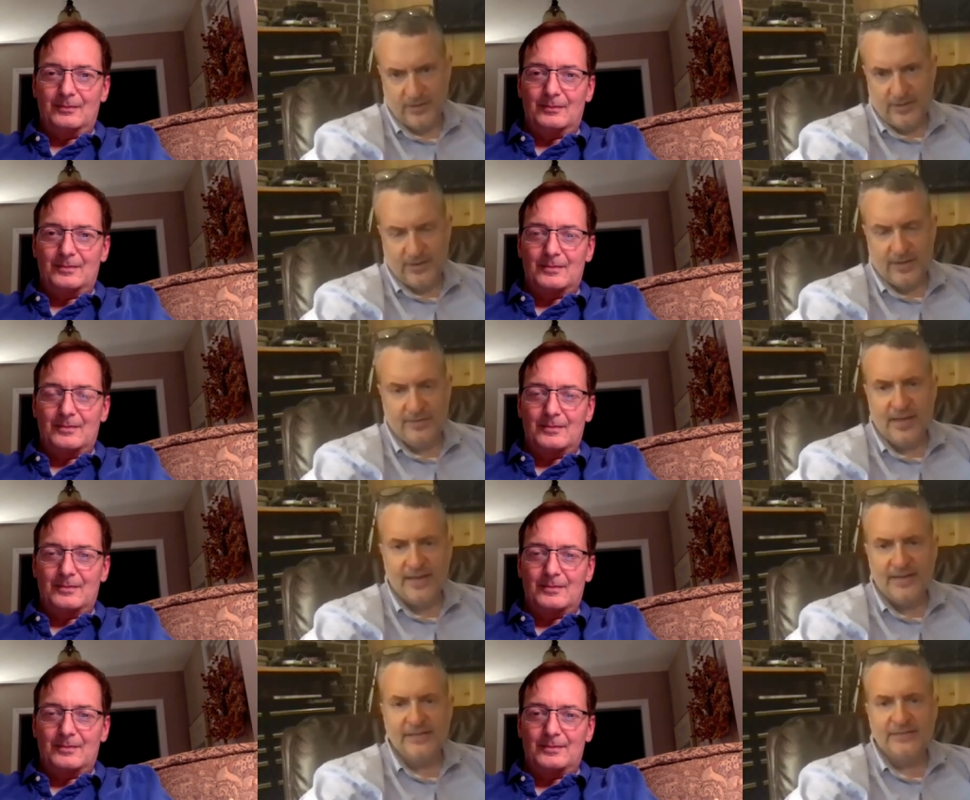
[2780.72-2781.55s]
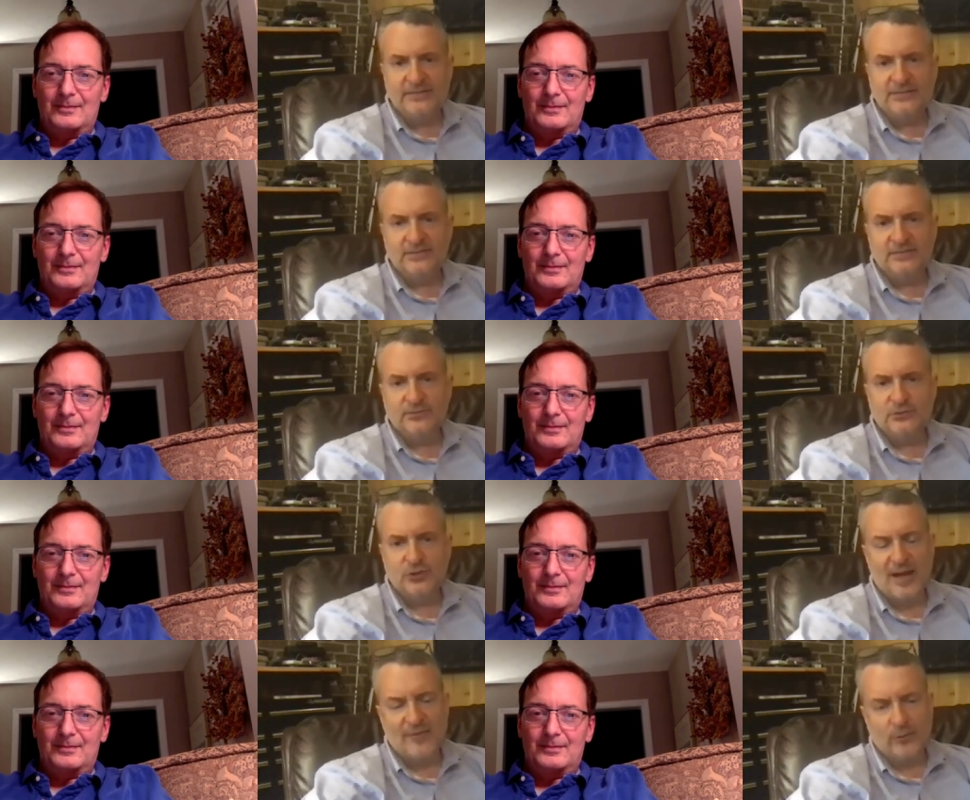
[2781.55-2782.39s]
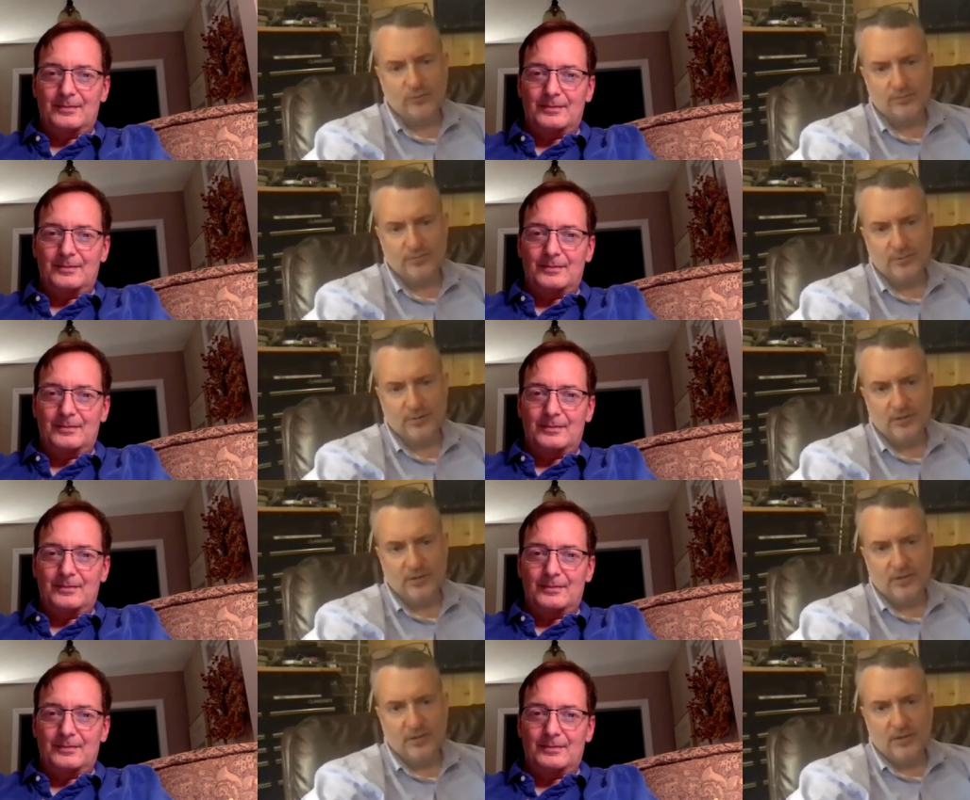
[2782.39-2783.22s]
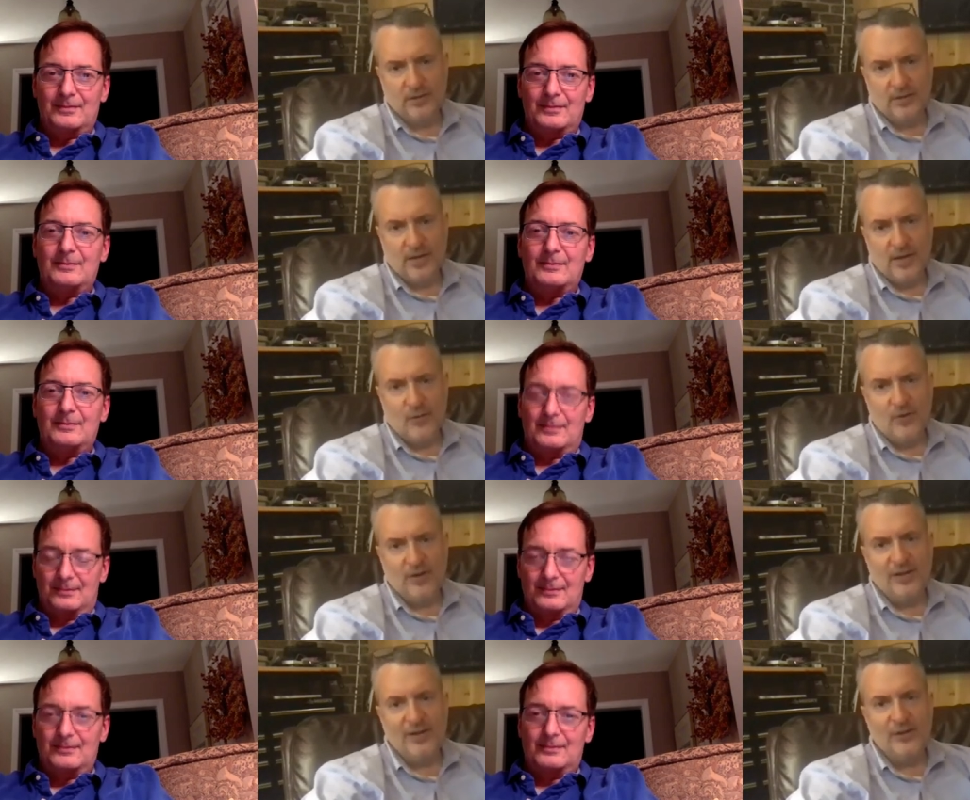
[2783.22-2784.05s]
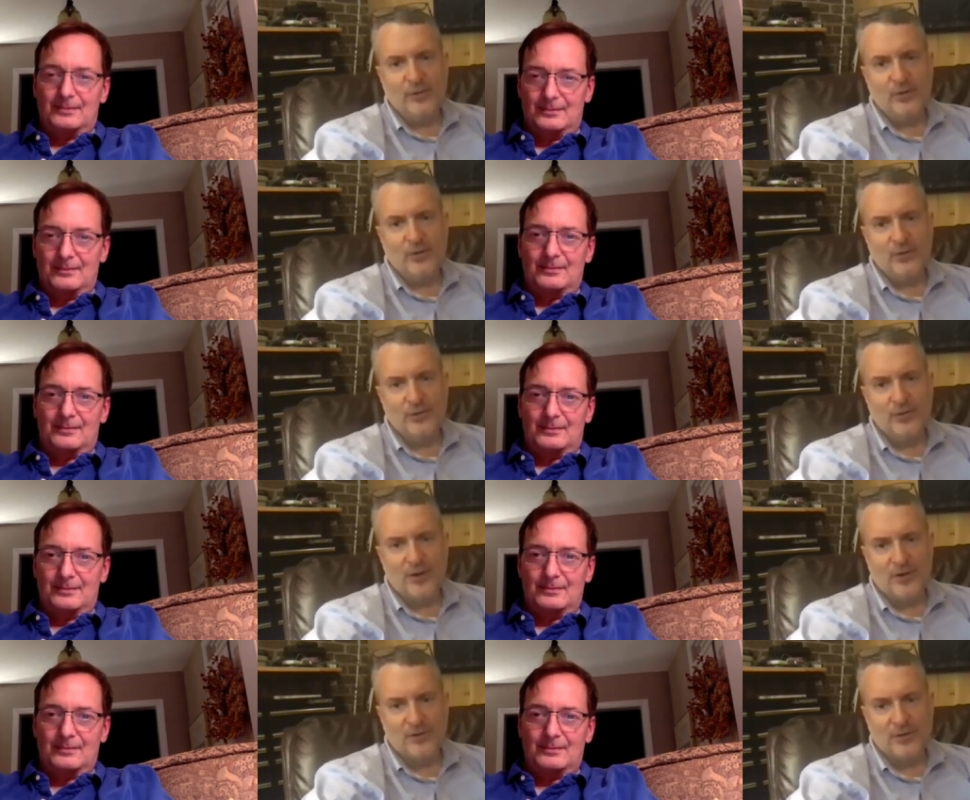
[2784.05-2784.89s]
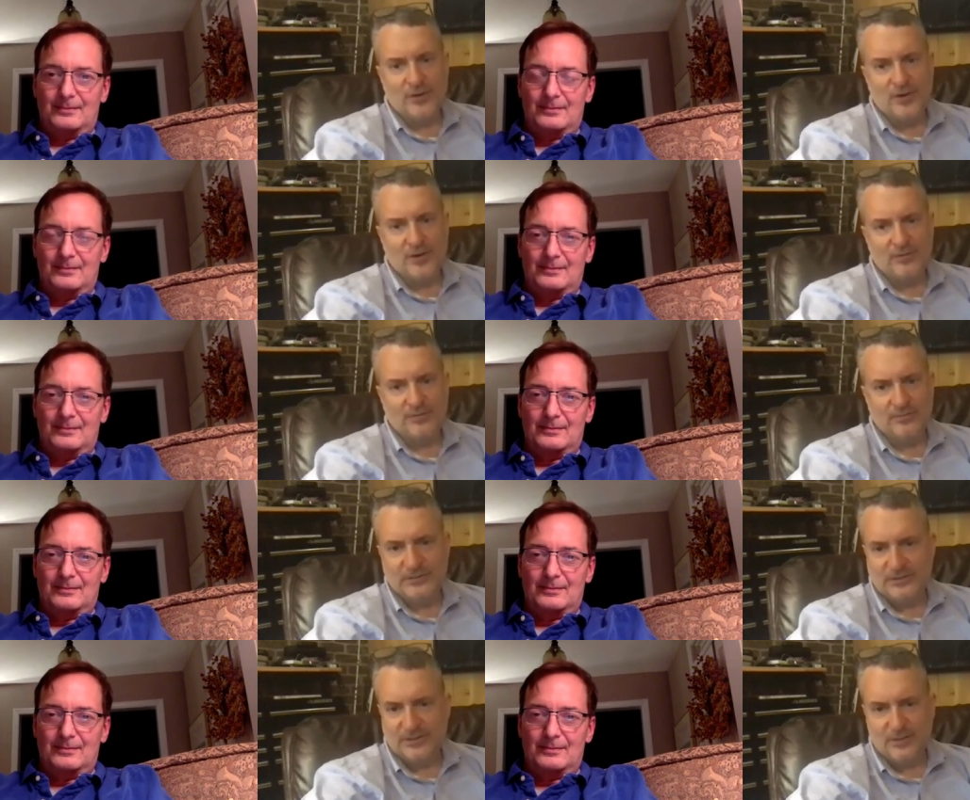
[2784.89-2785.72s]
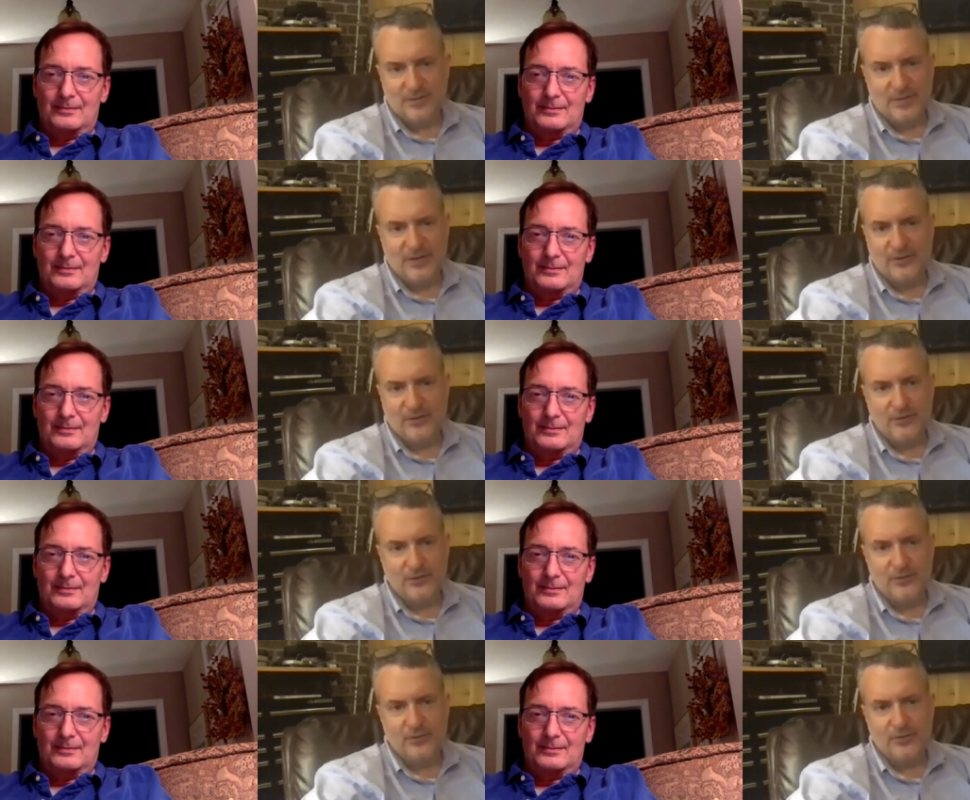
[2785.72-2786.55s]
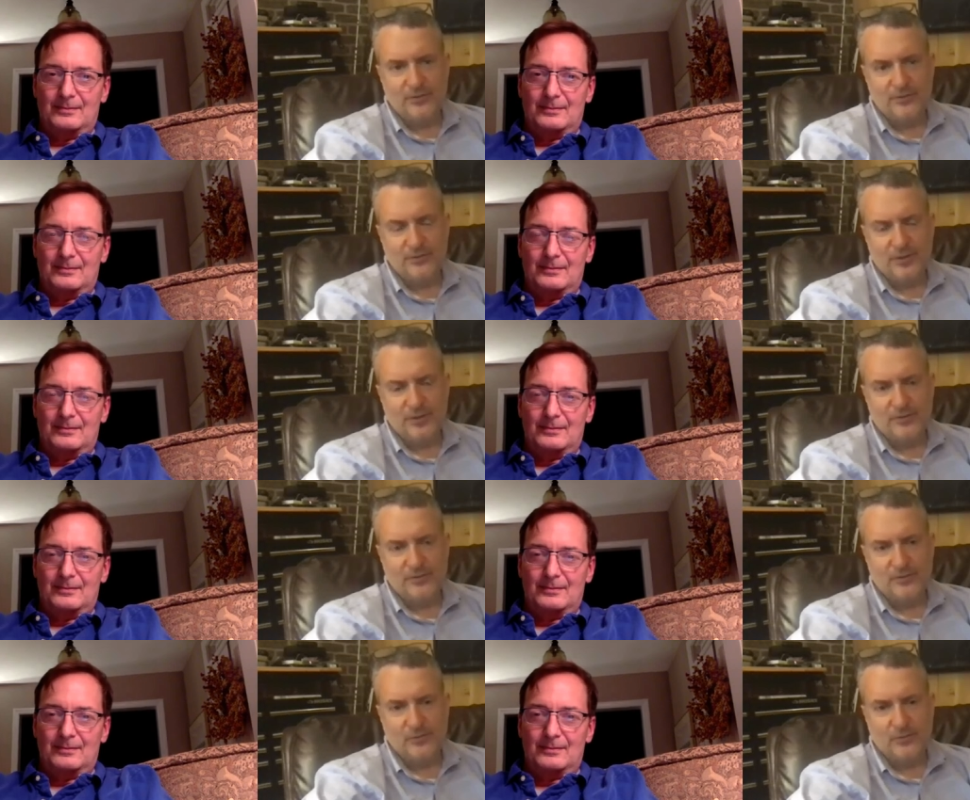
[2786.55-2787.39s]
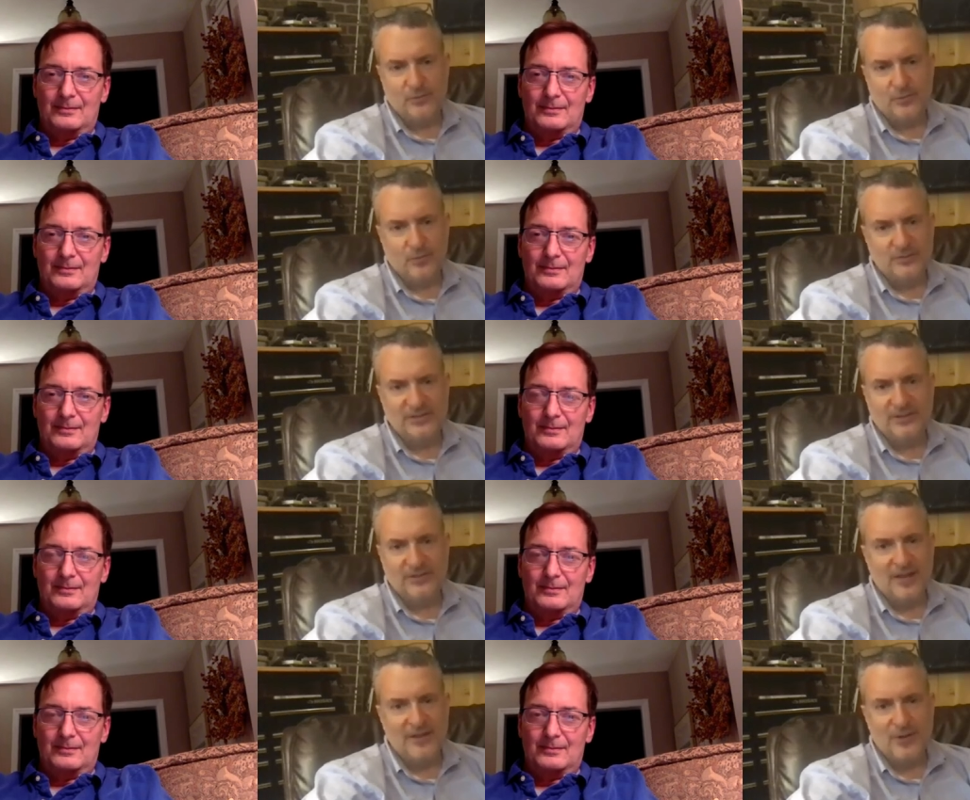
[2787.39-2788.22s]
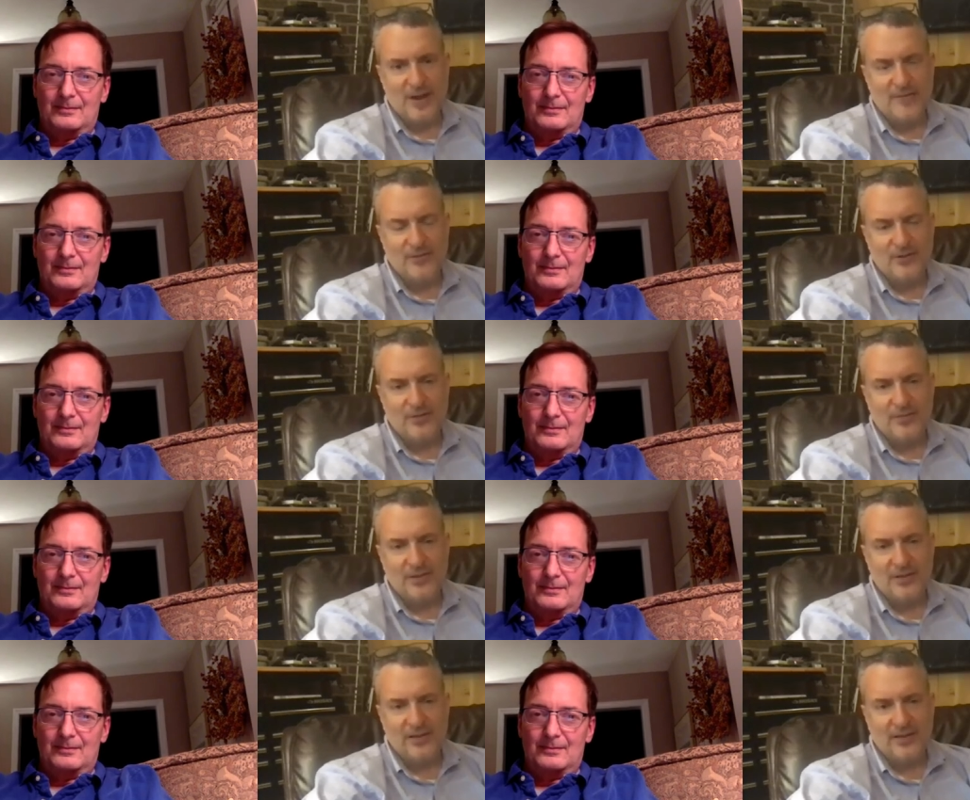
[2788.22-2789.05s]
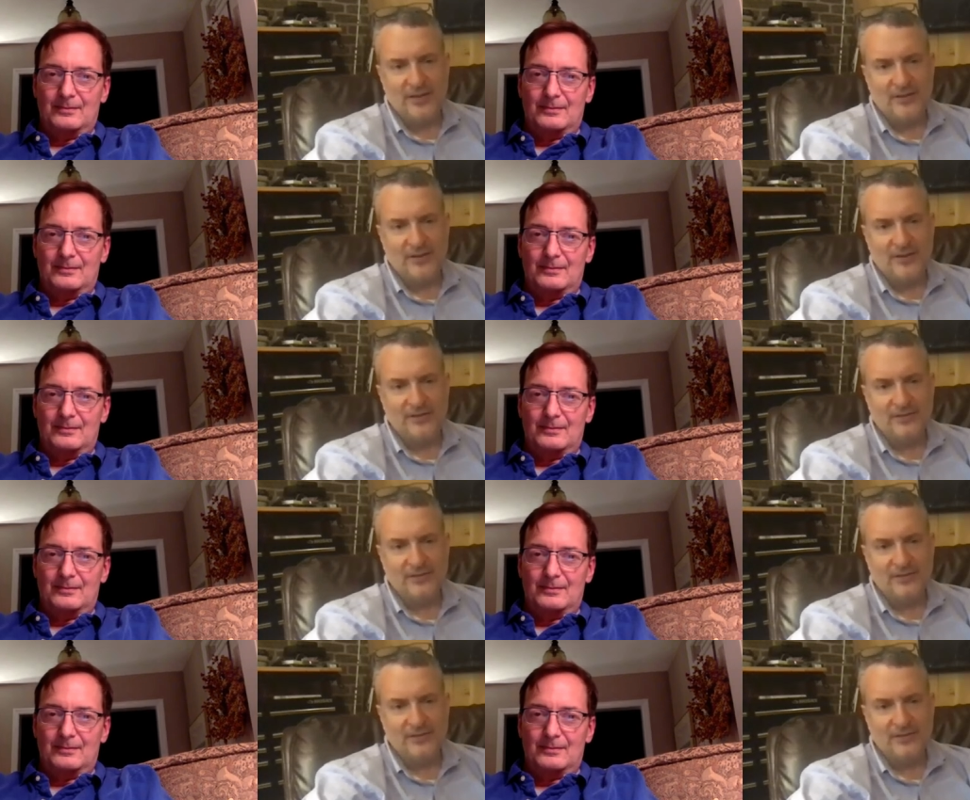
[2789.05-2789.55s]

Speaker 1: and that is travel i want to hear what your thoughts are just in a minute or two of, of what's airline travel going to be like, Craig?